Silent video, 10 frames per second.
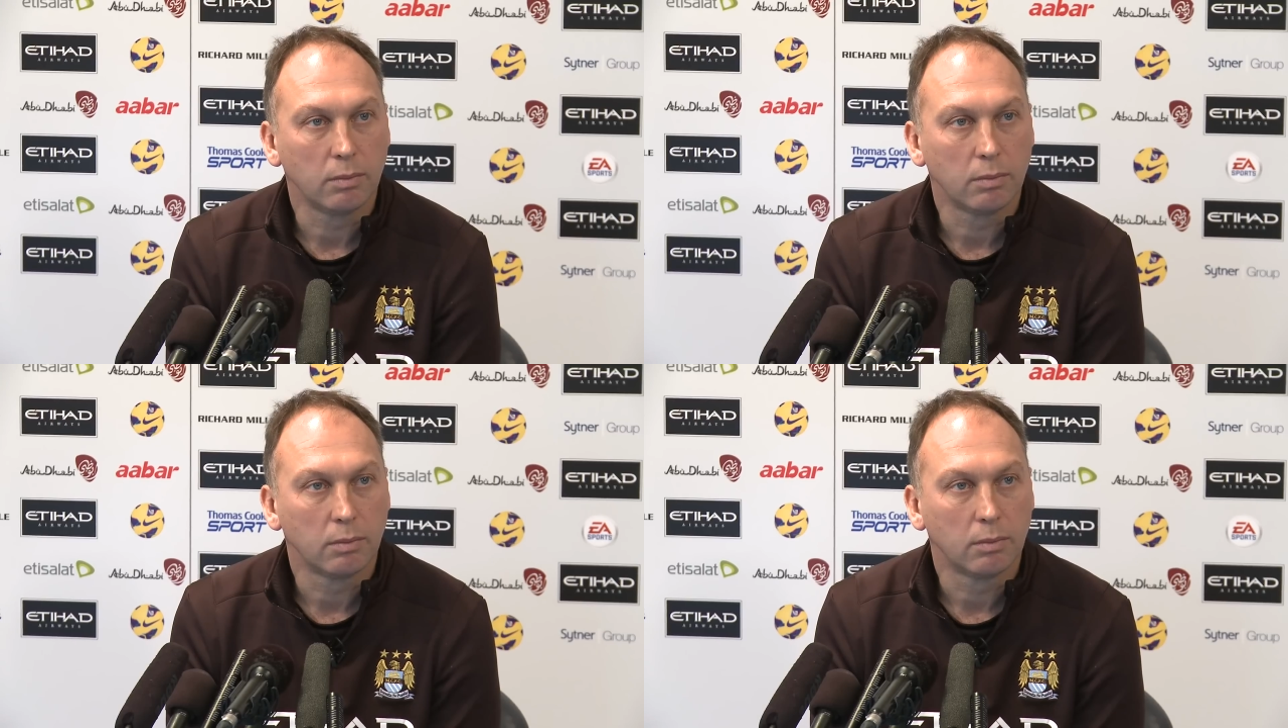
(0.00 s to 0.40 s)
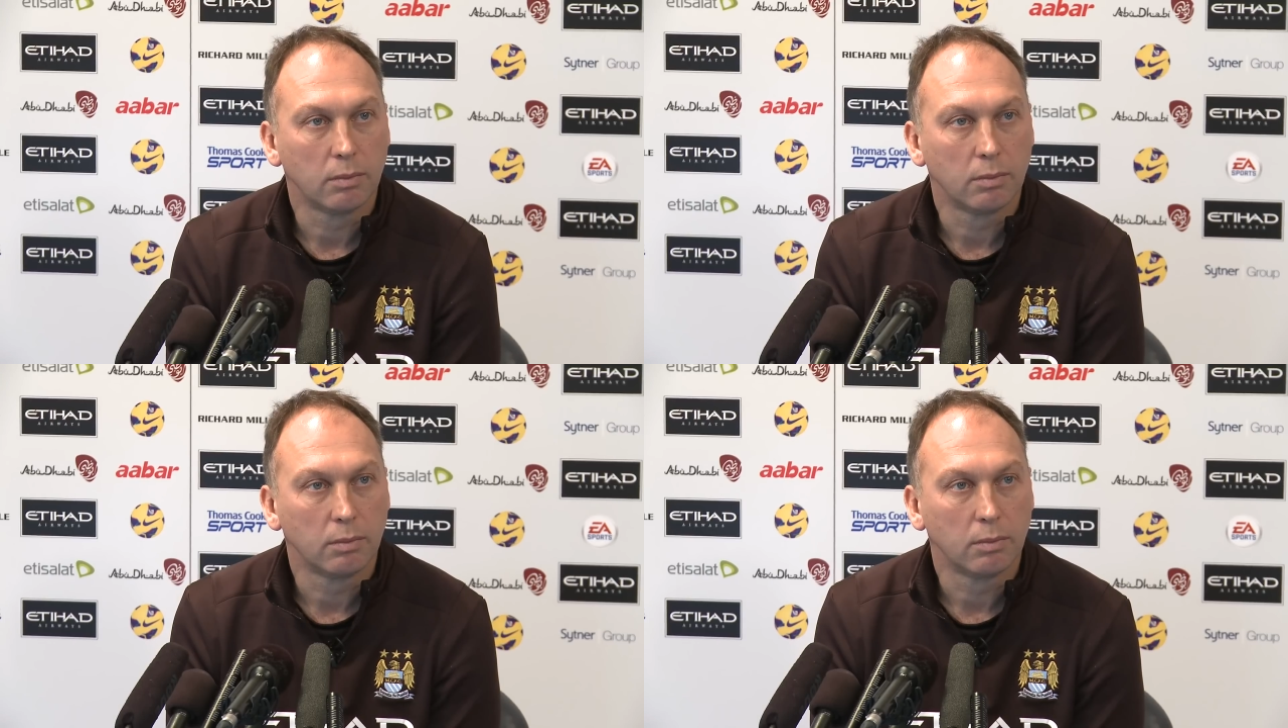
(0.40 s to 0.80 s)
if the
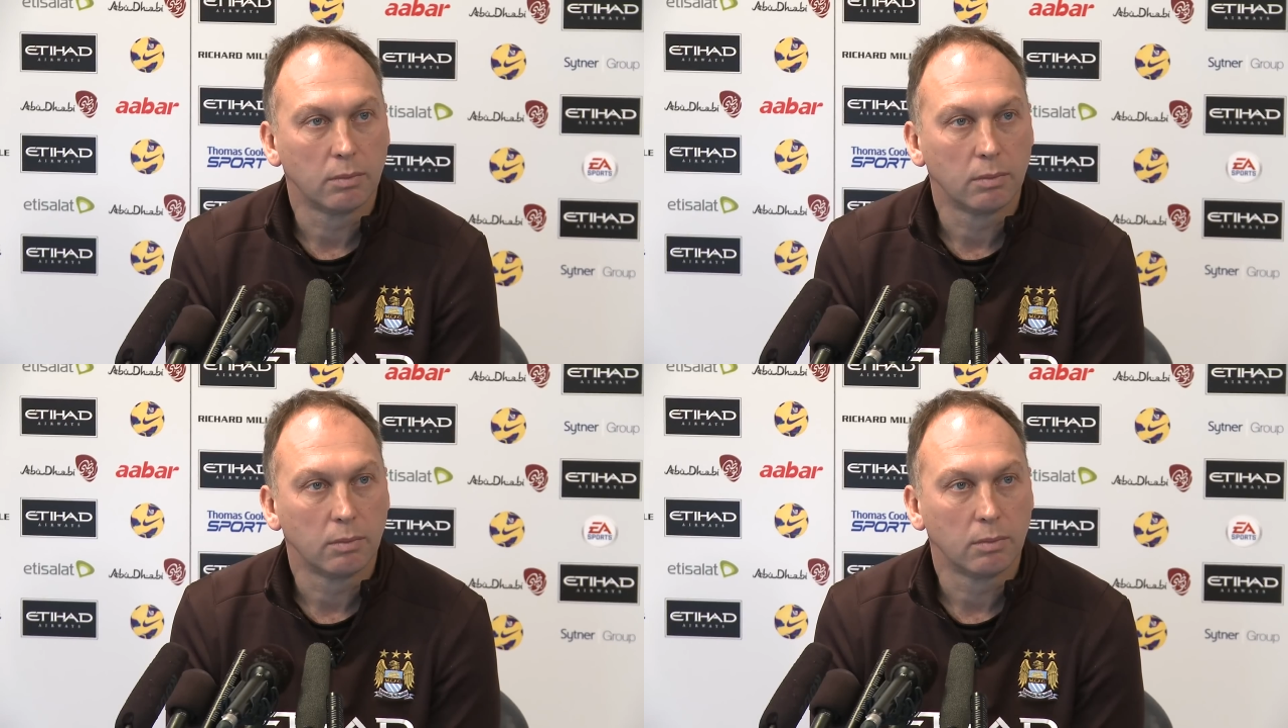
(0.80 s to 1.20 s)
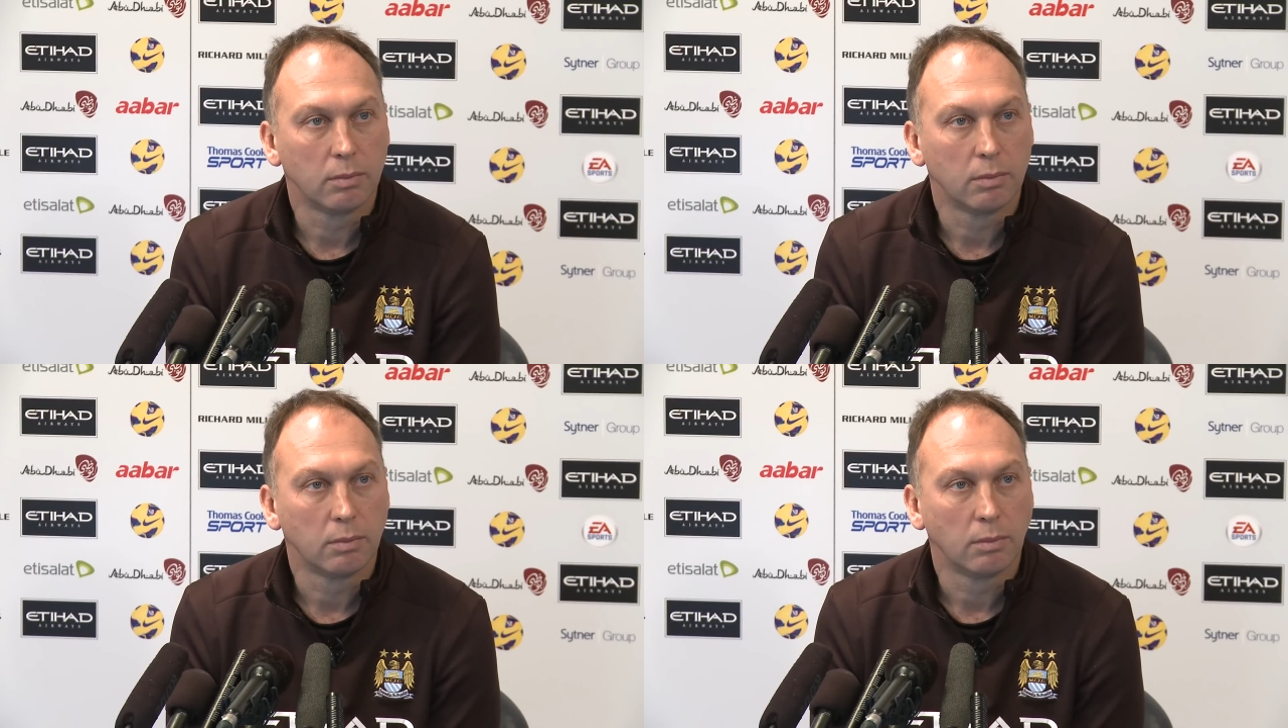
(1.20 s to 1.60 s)
gap does start to
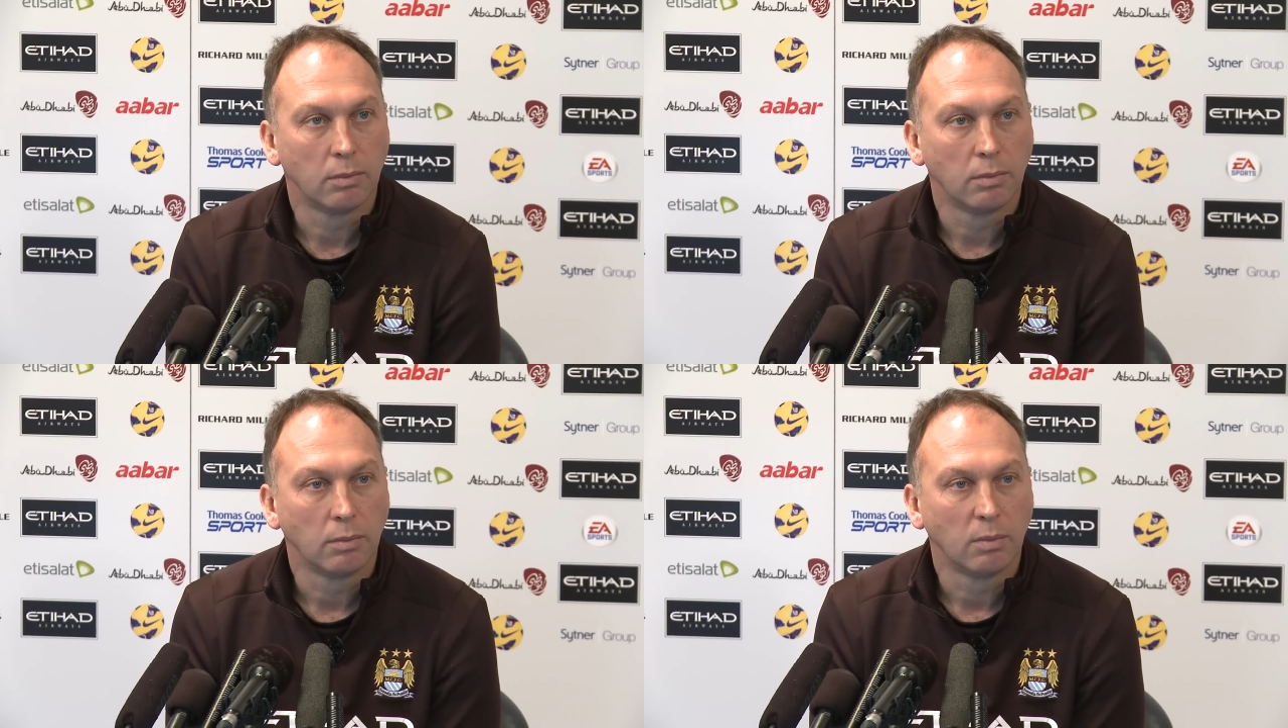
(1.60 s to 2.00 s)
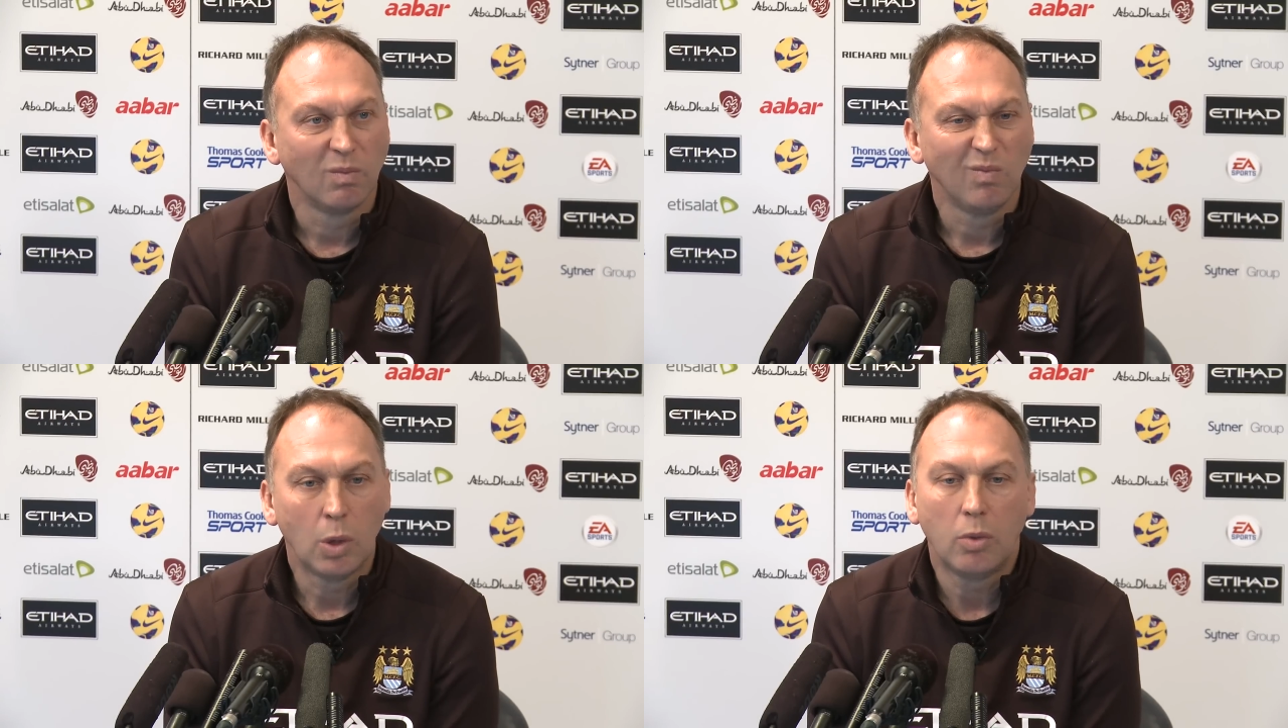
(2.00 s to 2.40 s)
widen, that you might get
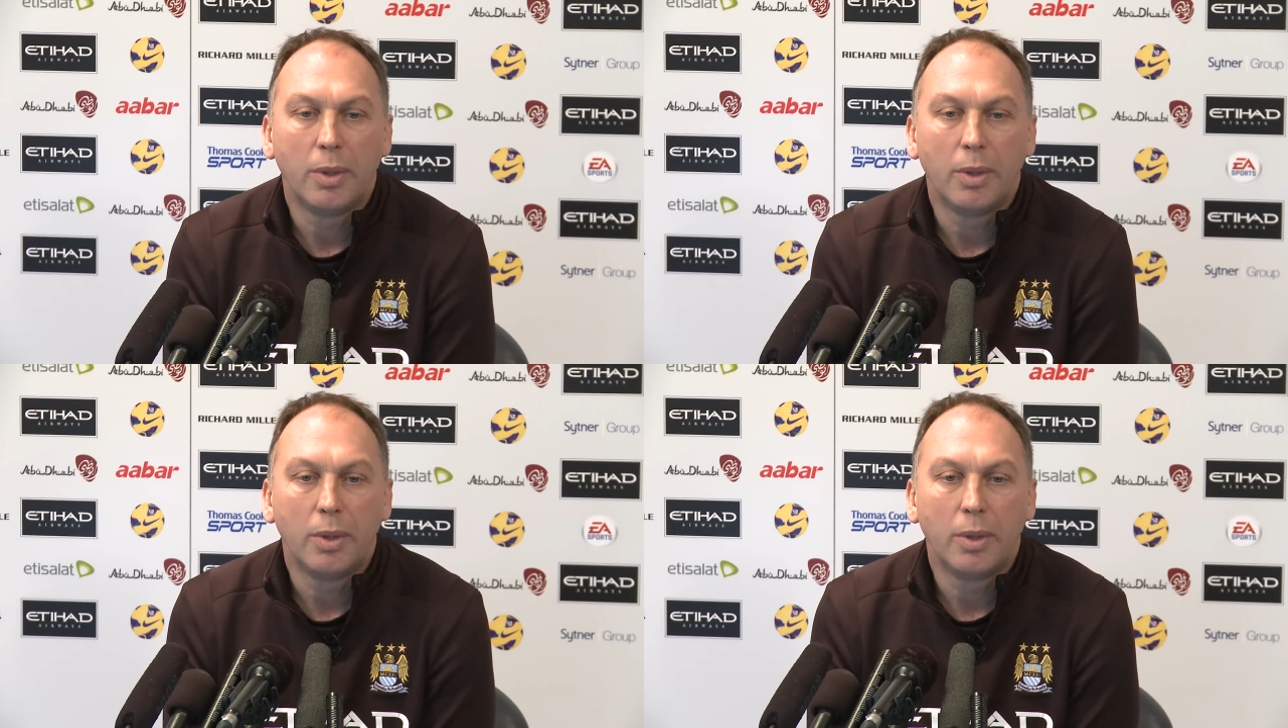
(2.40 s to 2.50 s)
a...